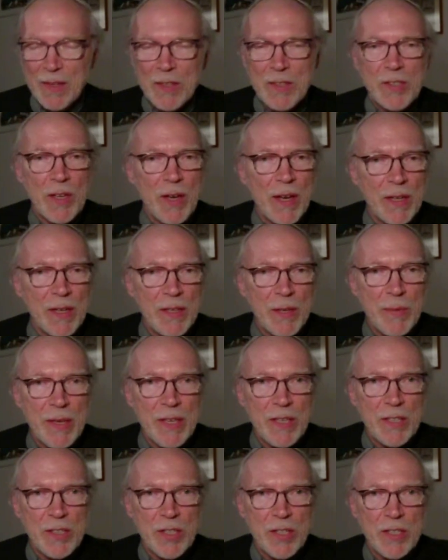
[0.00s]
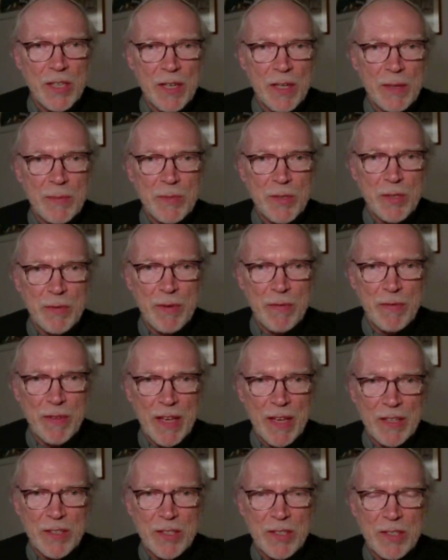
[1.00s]
So Holy Week is a time to
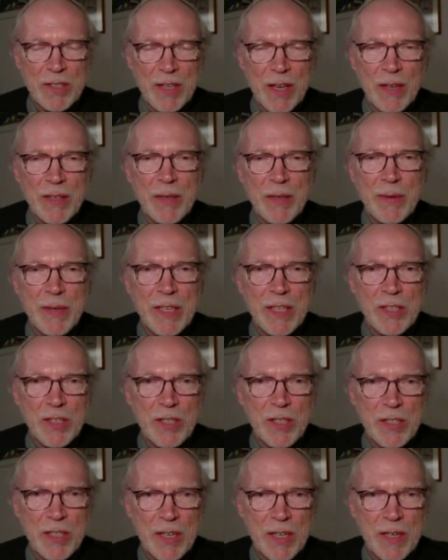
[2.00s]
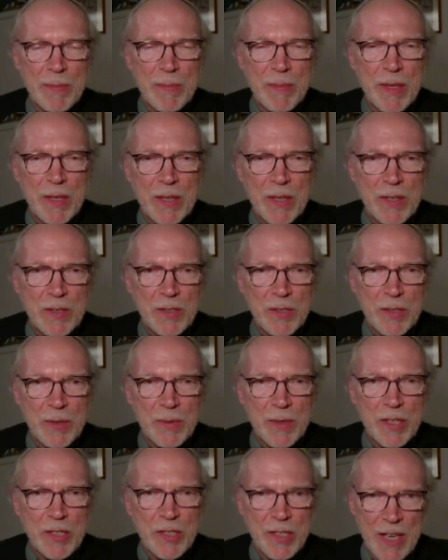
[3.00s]
reflect. Holy Week is a time
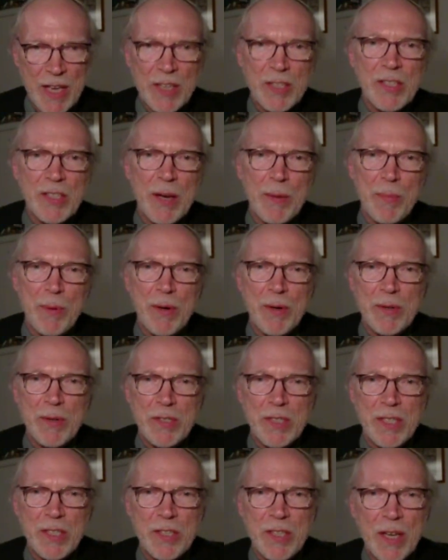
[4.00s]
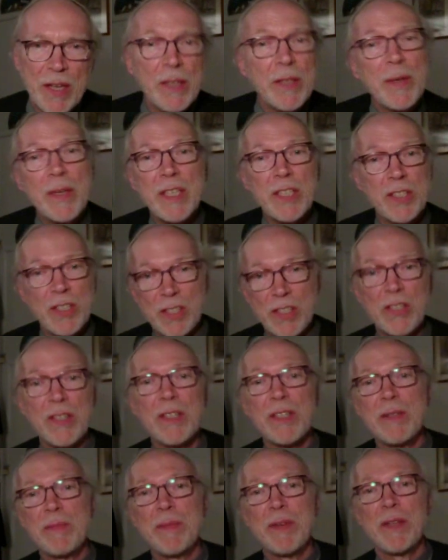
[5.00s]
to assess our priorities. Holy Week is a
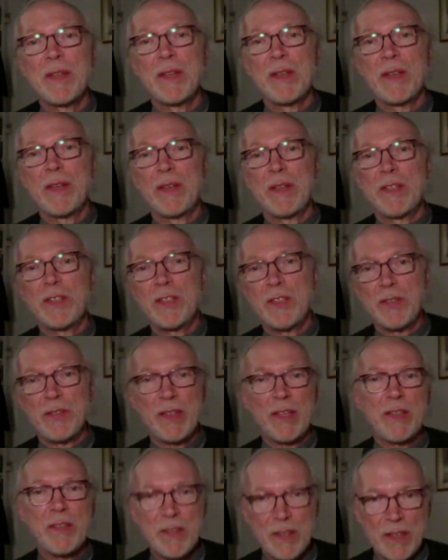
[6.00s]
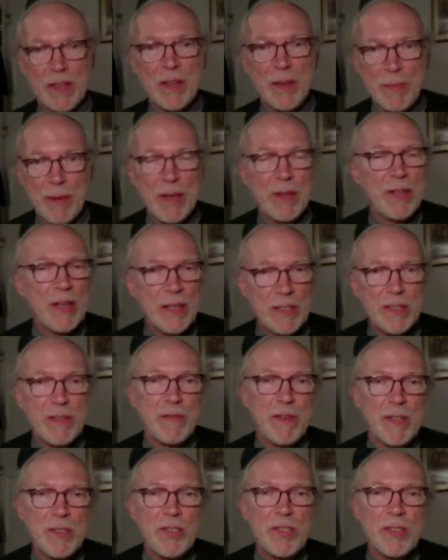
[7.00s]
time to think about our
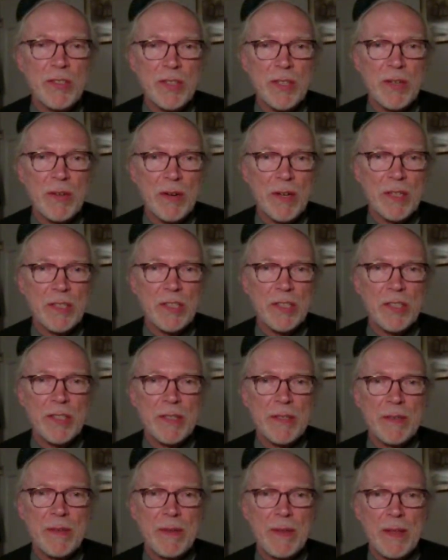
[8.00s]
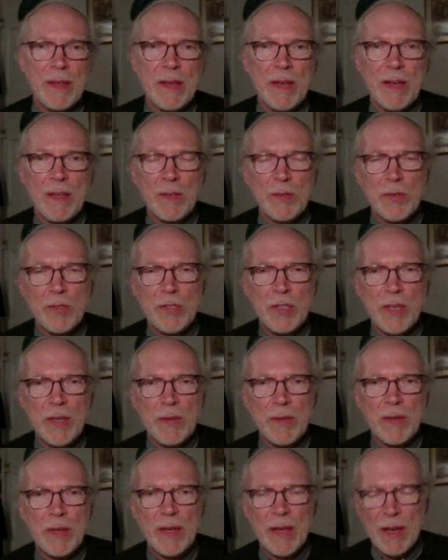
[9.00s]
devotion to Christ, and
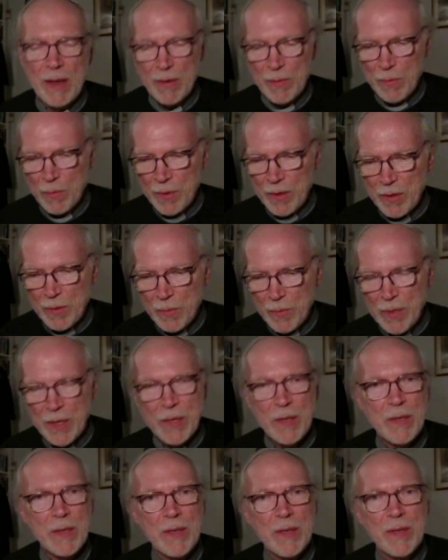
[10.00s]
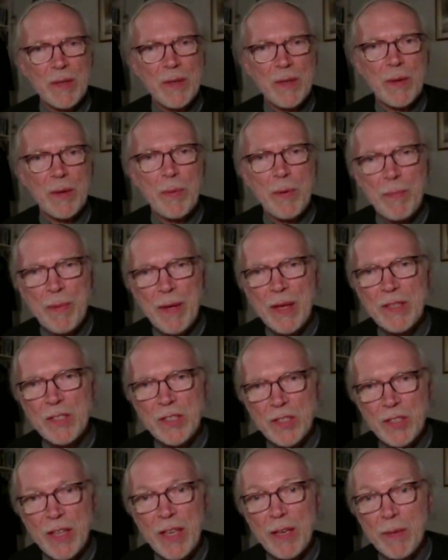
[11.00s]
also whether we are prepared to
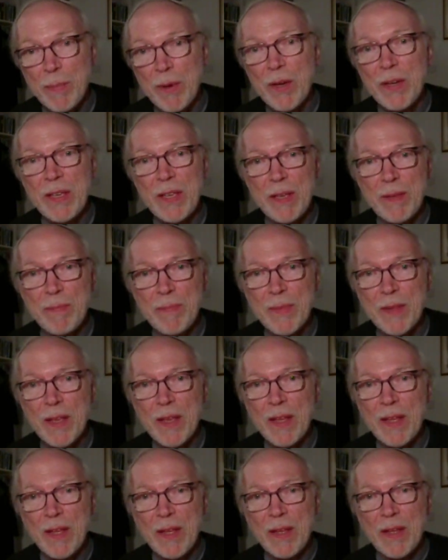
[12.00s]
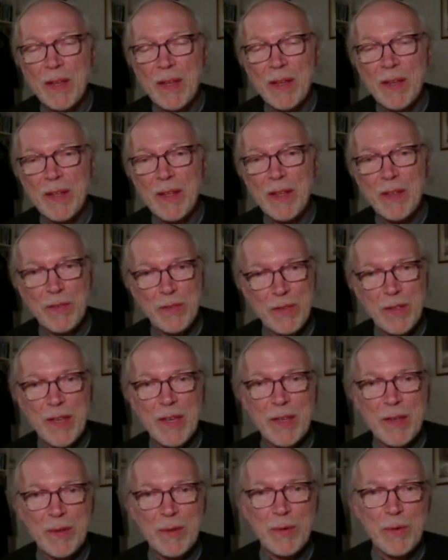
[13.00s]
stick by him in
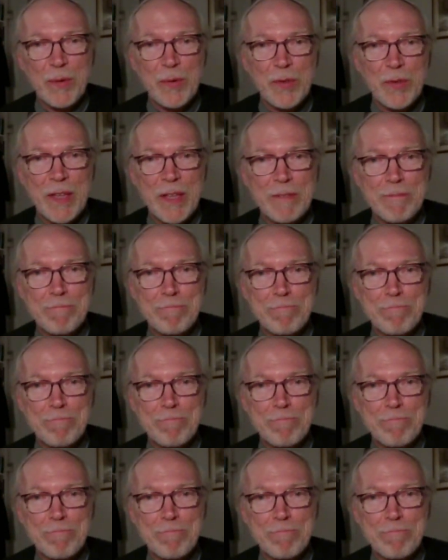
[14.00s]
thick or thin.